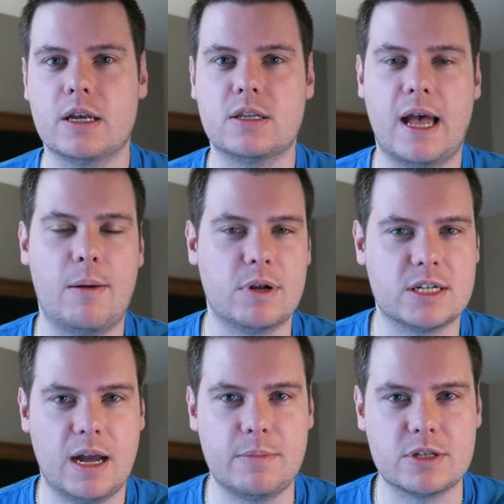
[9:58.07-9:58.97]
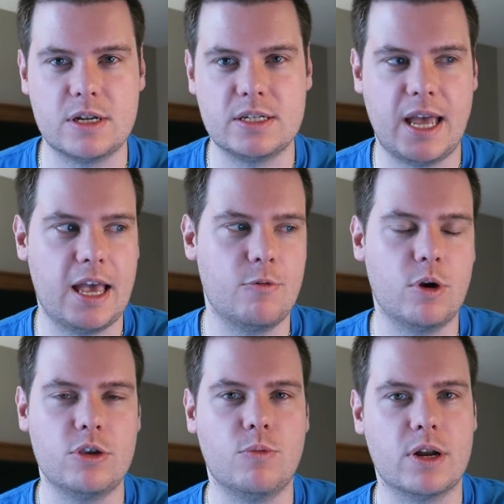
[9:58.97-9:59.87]
how much time it's going to take,
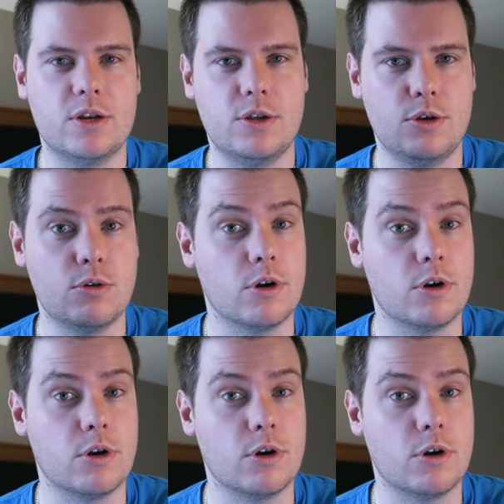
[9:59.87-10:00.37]
what you want to do,